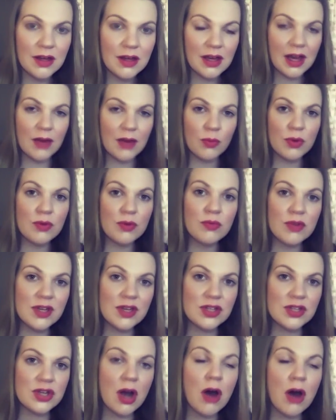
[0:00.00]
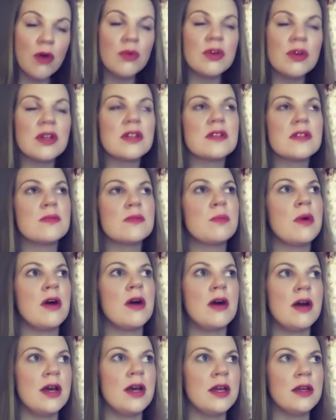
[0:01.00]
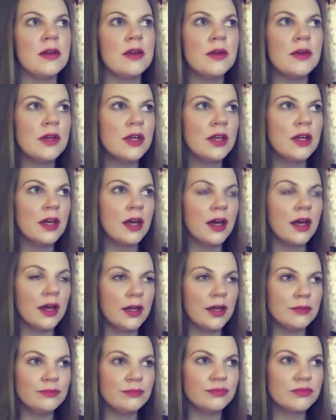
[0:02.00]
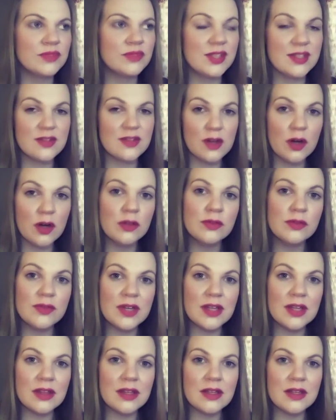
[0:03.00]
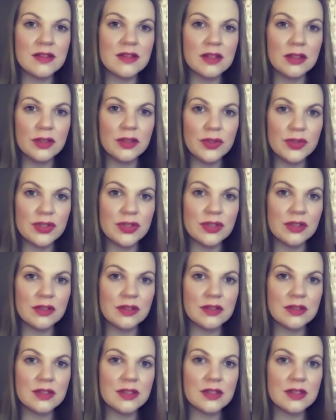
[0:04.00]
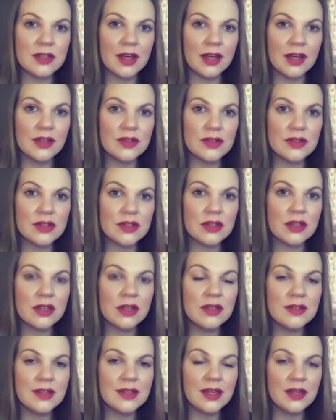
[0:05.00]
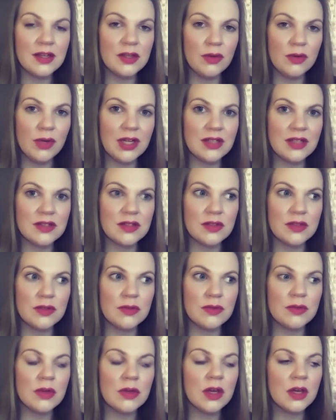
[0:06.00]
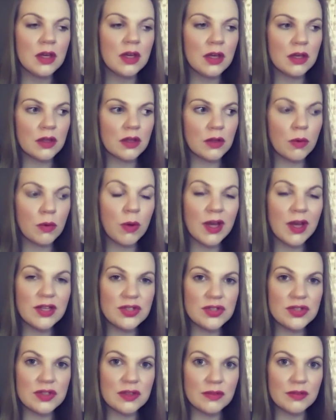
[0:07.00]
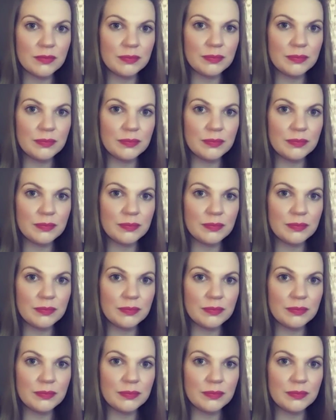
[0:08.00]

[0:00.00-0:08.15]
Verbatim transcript: And we reach wholeness by um, dissolving these illusions and continuing to question.